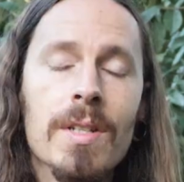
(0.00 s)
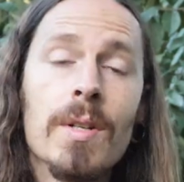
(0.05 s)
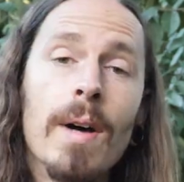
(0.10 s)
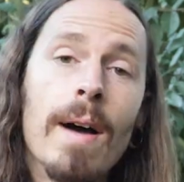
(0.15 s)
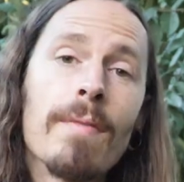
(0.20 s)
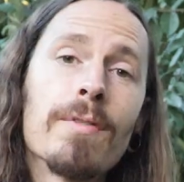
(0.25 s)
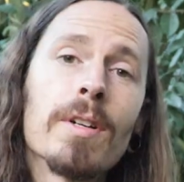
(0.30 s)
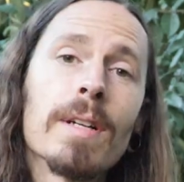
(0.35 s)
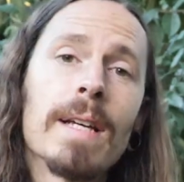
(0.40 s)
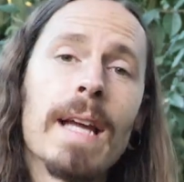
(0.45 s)
So
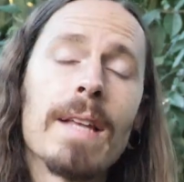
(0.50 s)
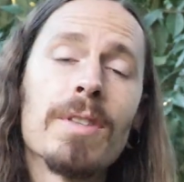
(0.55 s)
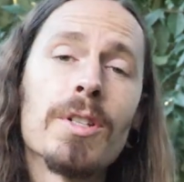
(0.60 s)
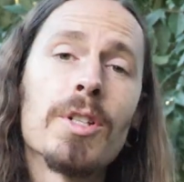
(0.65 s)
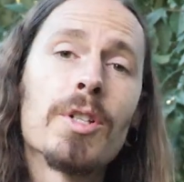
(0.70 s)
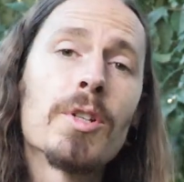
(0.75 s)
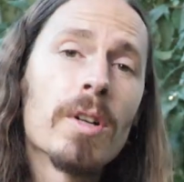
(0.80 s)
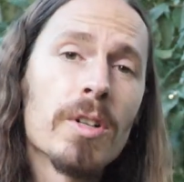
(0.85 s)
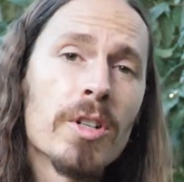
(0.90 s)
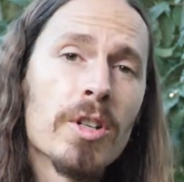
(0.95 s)
after I got the
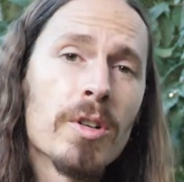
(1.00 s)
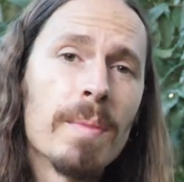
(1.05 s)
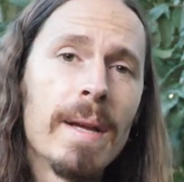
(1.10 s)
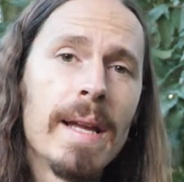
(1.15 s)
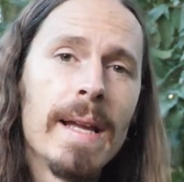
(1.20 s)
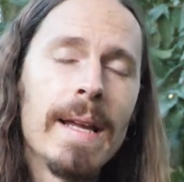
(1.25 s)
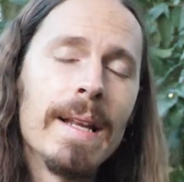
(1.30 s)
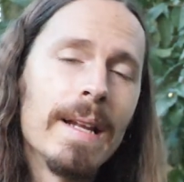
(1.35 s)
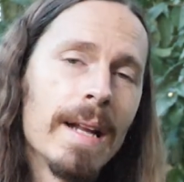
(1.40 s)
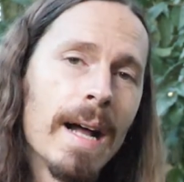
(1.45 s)
structure
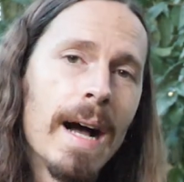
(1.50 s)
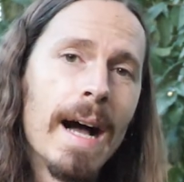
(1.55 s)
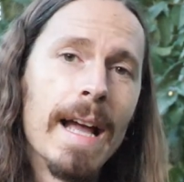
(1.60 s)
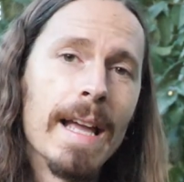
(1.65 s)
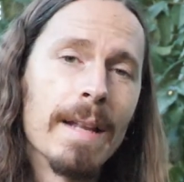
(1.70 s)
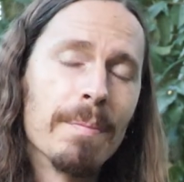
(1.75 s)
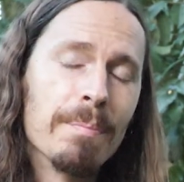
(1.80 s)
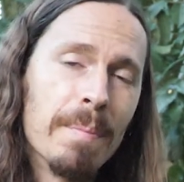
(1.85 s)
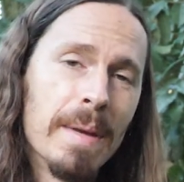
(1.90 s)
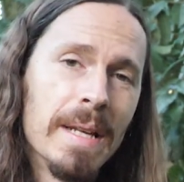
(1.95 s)
made, I
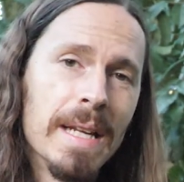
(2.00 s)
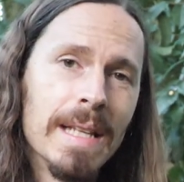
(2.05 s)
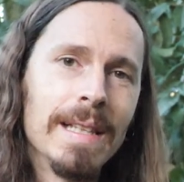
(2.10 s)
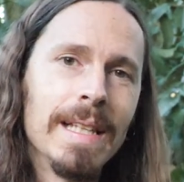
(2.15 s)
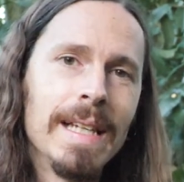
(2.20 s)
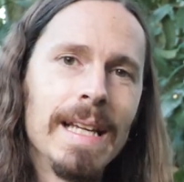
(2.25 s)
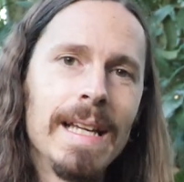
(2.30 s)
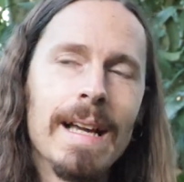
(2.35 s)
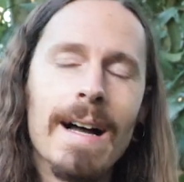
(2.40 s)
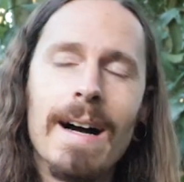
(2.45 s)

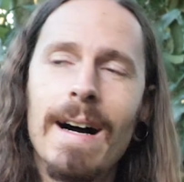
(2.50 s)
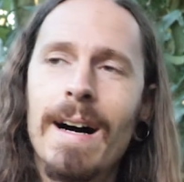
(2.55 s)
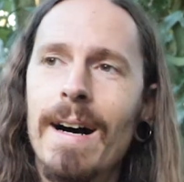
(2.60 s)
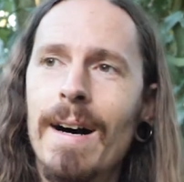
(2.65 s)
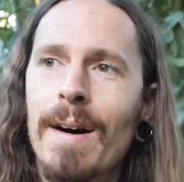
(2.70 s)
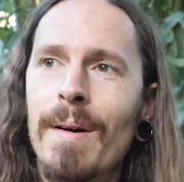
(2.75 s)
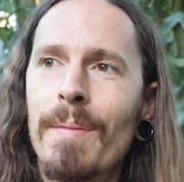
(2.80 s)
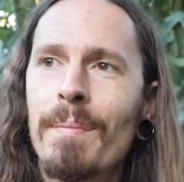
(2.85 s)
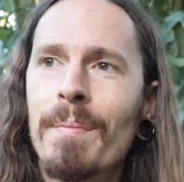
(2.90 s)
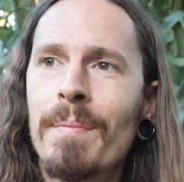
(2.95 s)
admittedly
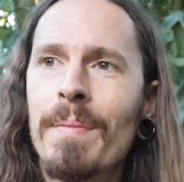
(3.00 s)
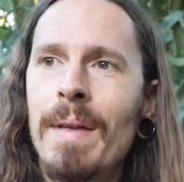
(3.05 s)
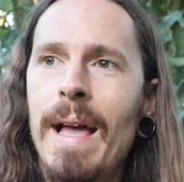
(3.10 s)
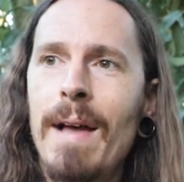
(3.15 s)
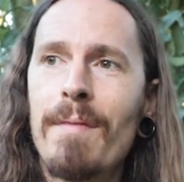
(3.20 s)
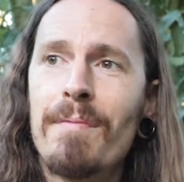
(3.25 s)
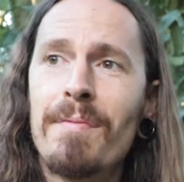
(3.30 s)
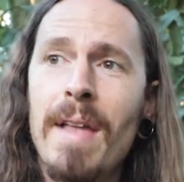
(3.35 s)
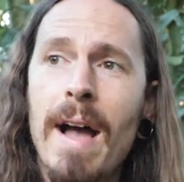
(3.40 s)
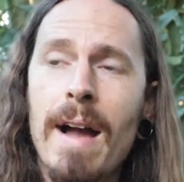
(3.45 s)

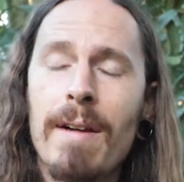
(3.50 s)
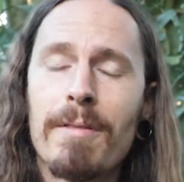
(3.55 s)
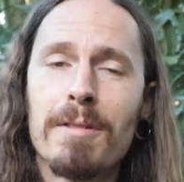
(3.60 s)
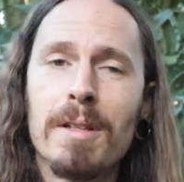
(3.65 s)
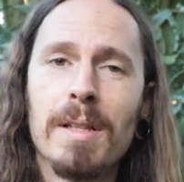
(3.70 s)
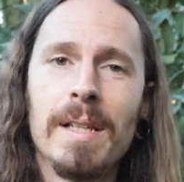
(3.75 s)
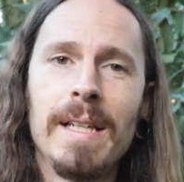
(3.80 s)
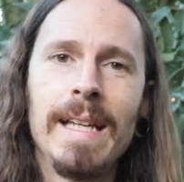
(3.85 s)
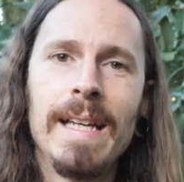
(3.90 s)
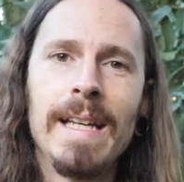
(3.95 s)
have not
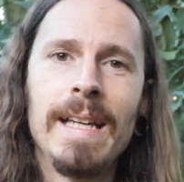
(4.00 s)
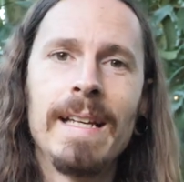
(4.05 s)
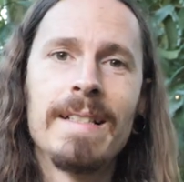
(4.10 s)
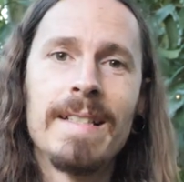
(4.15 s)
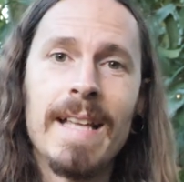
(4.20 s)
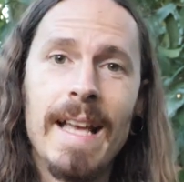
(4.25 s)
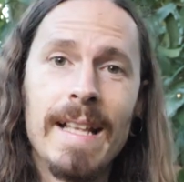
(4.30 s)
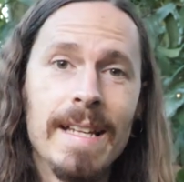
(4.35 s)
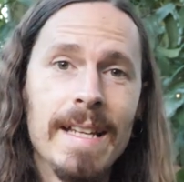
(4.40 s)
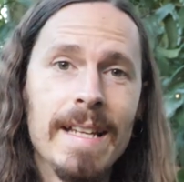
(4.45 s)
really
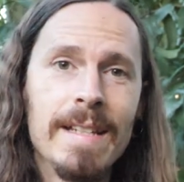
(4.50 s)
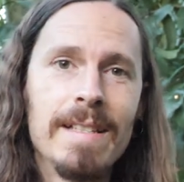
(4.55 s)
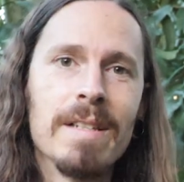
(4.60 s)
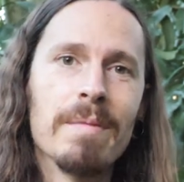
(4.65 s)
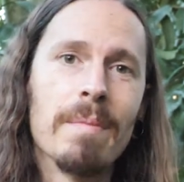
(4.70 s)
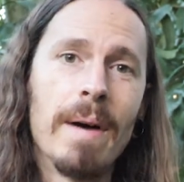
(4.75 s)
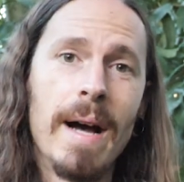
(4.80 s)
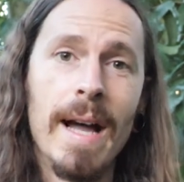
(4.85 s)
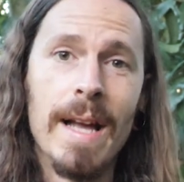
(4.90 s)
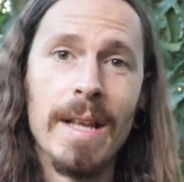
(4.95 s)
tended to
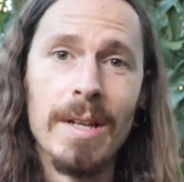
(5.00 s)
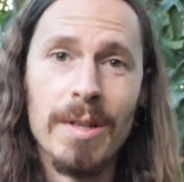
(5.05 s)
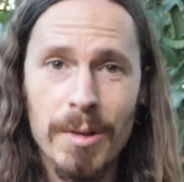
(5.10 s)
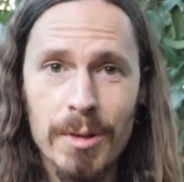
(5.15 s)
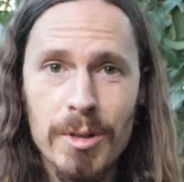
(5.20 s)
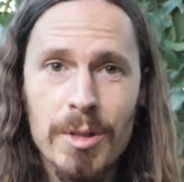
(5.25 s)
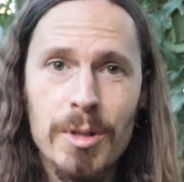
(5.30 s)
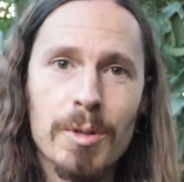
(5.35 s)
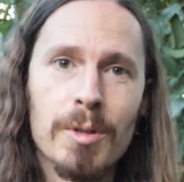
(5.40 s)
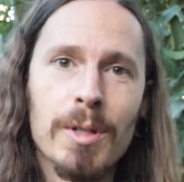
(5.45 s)
my
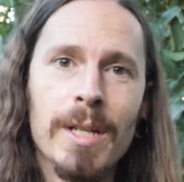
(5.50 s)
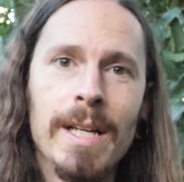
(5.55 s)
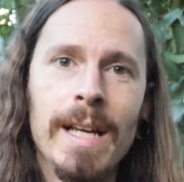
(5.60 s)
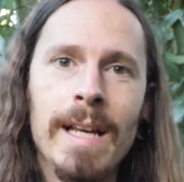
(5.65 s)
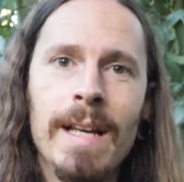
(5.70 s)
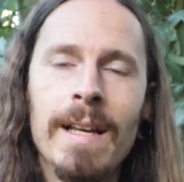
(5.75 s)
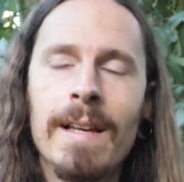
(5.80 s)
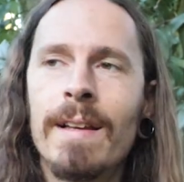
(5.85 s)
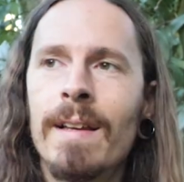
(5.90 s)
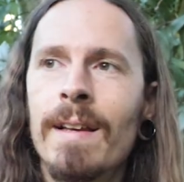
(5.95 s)
nursery.